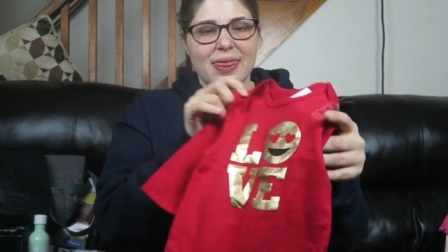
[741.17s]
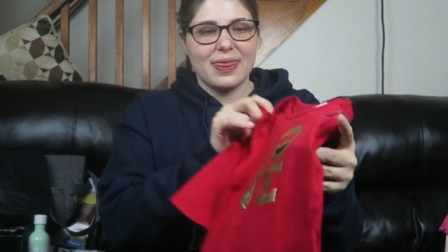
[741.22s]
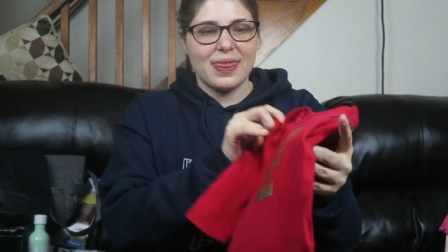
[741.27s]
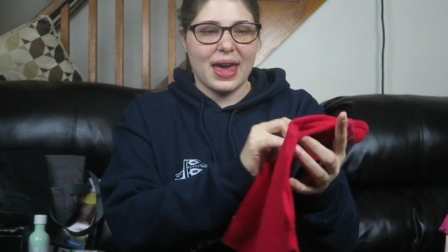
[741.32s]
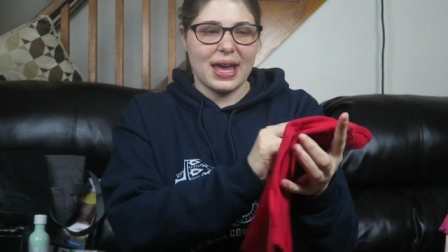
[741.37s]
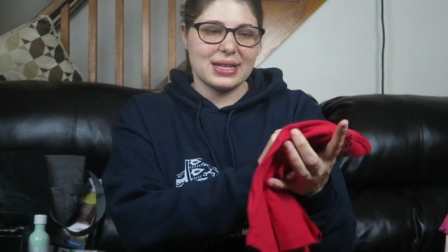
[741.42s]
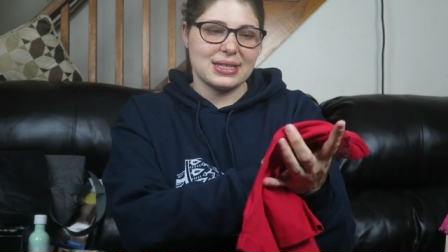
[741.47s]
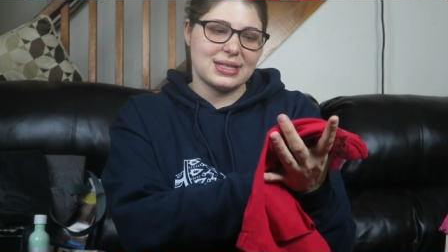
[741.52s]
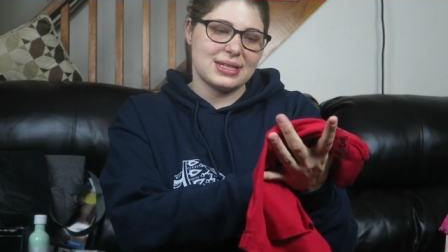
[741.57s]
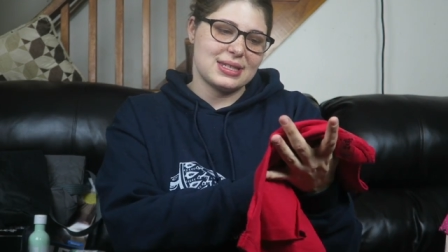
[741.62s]

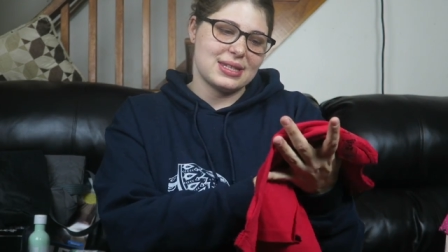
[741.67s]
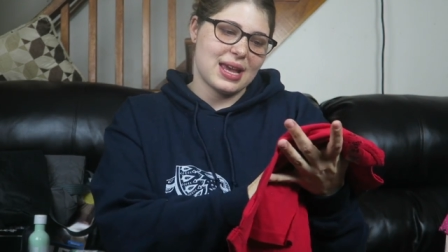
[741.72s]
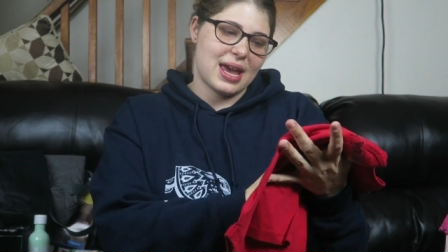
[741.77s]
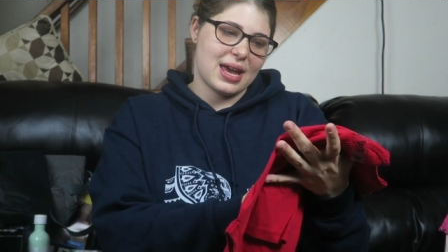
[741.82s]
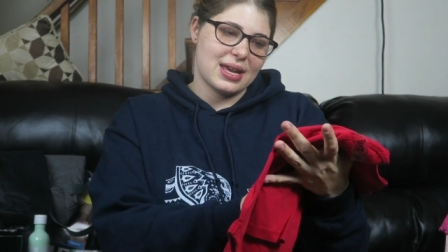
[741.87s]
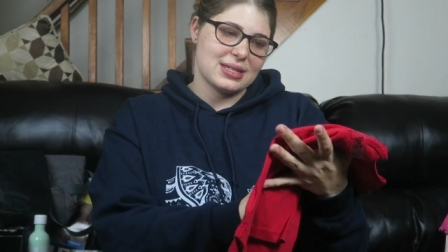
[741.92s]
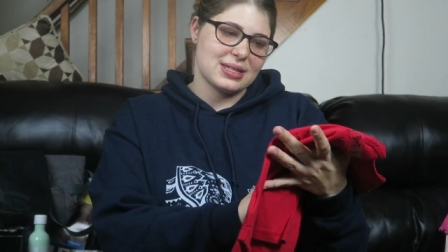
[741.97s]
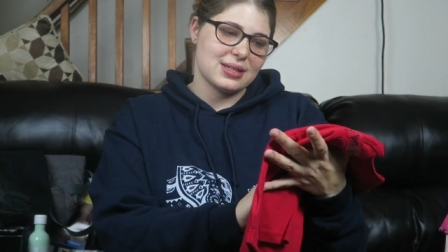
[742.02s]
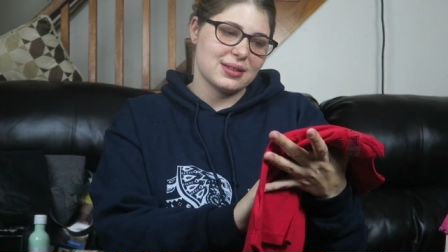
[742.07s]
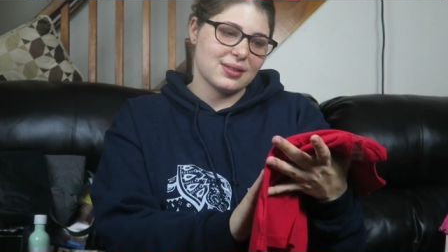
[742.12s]
that
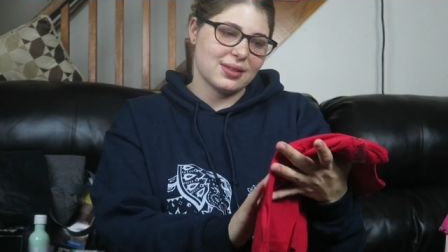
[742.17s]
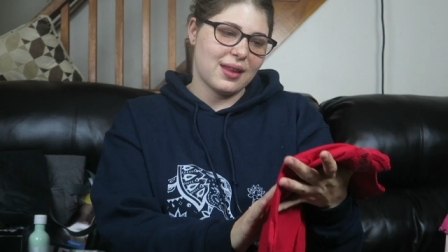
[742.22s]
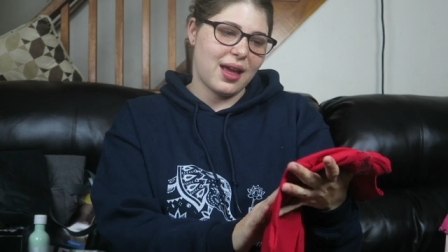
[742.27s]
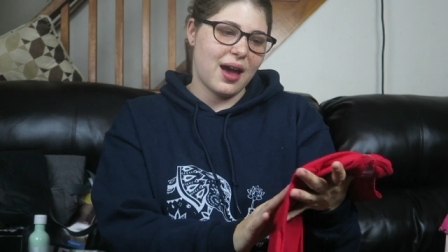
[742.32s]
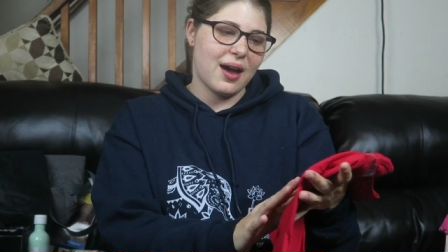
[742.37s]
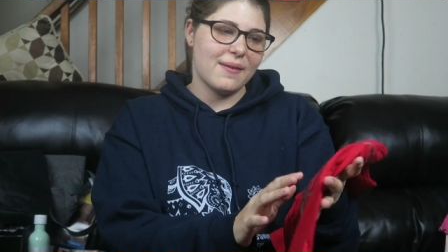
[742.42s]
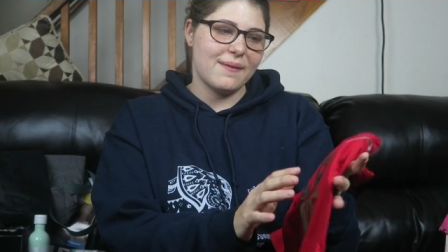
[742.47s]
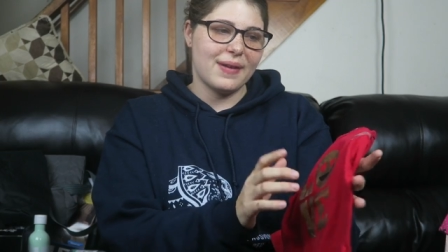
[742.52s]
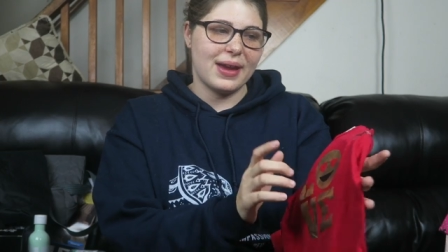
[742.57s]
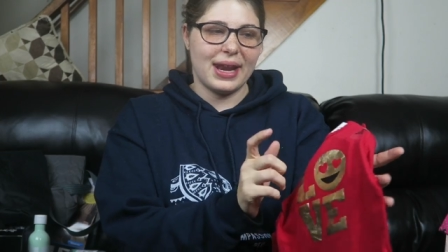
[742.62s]
says
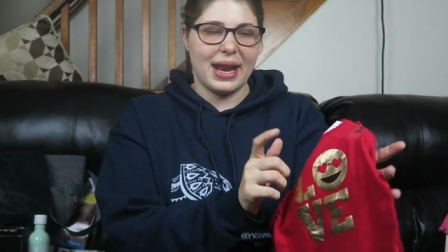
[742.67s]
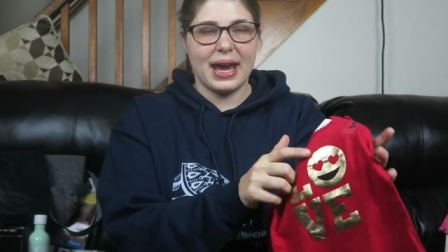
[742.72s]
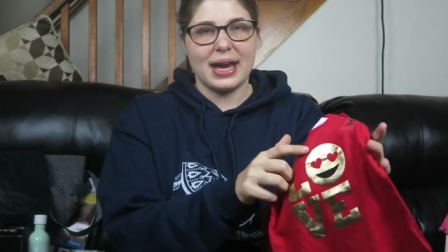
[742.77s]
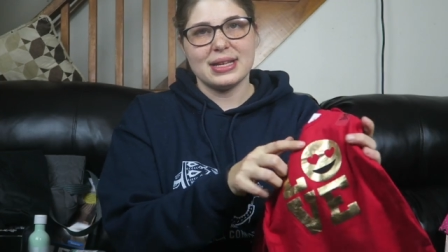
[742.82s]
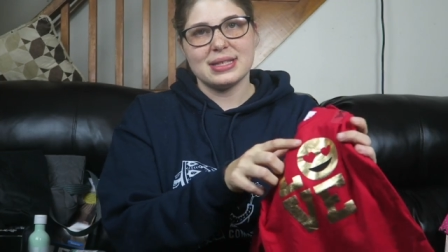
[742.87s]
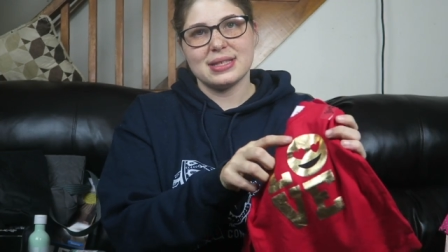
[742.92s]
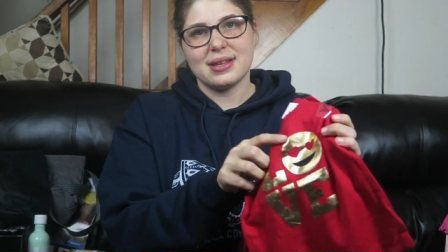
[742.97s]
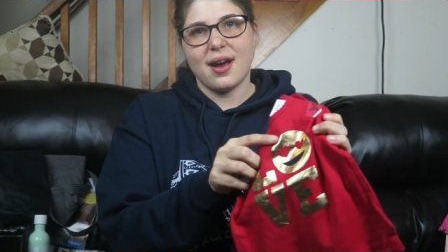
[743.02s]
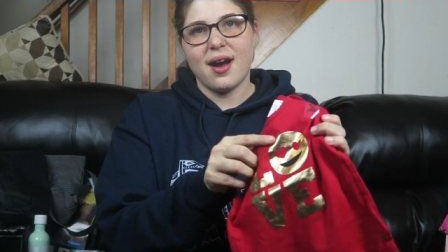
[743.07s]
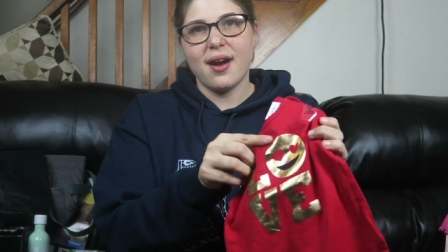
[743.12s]
love and
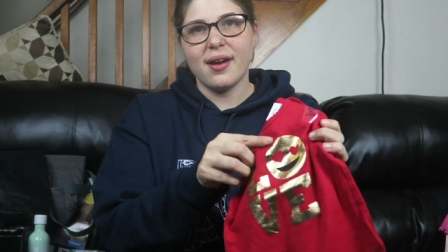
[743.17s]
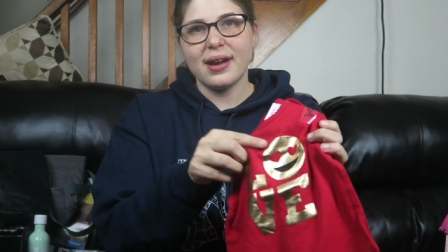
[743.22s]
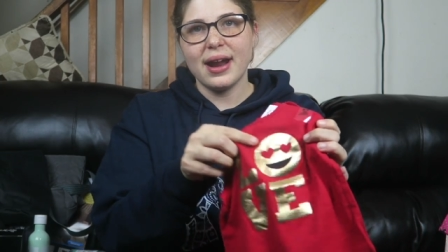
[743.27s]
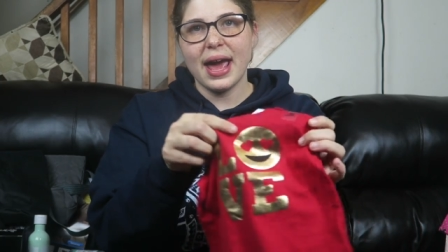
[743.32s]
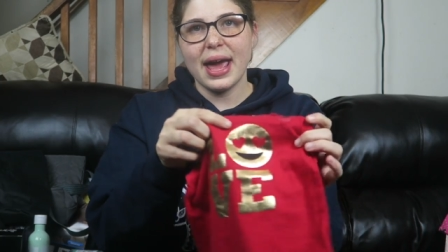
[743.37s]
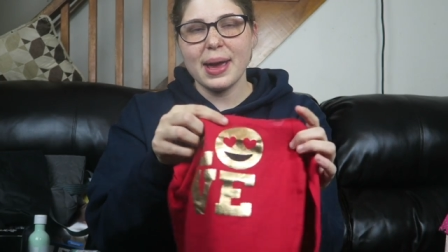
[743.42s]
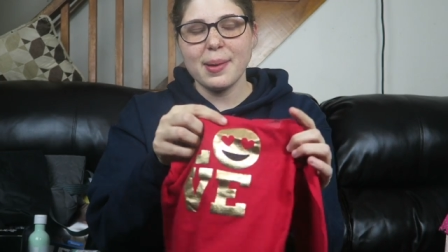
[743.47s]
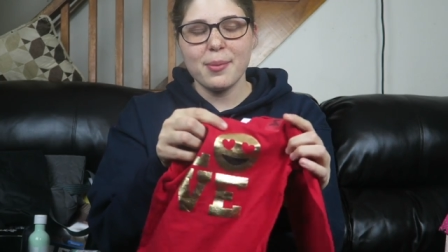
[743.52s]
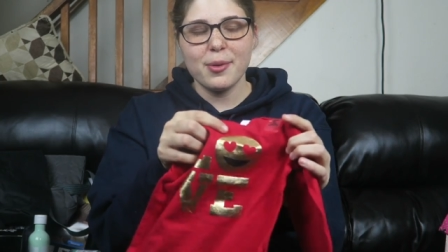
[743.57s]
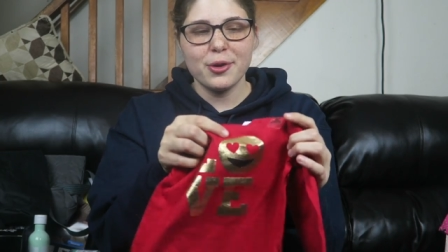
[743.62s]
has the heart
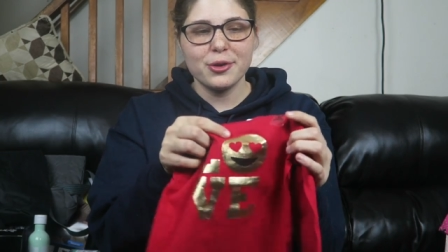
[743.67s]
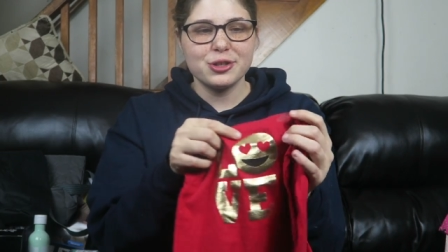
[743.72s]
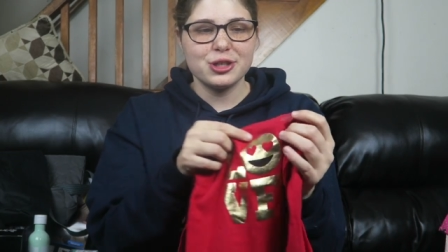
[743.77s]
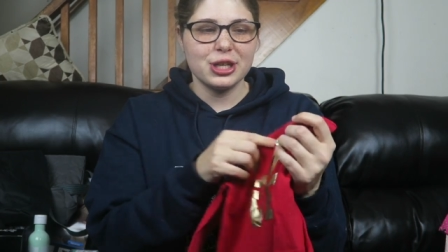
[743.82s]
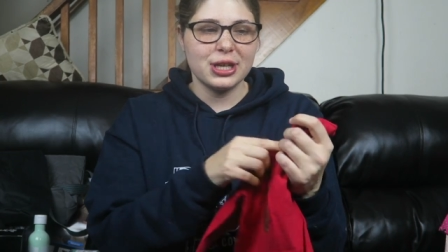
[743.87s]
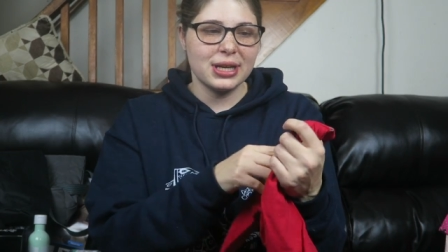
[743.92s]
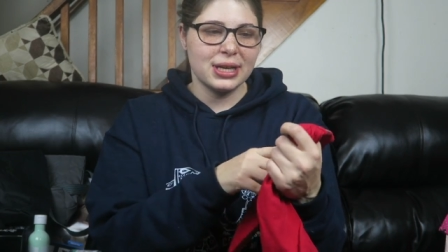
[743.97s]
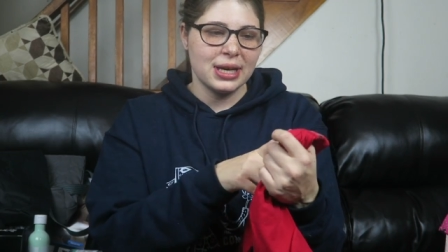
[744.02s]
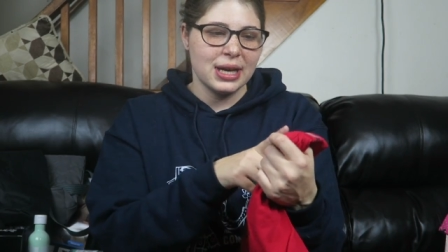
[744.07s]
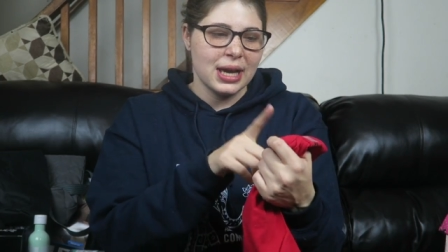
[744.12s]
eye
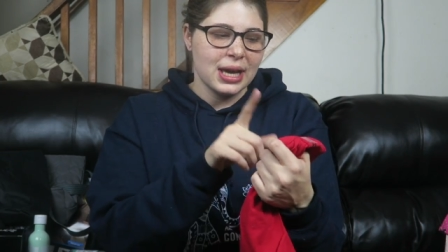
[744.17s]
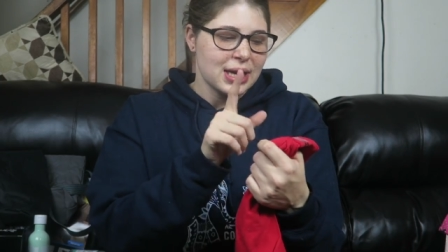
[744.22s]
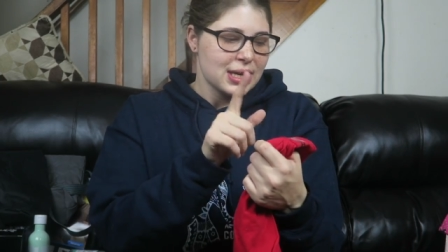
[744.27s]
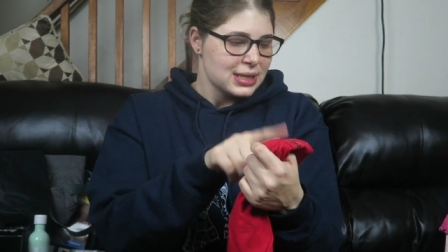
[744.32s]
emoji.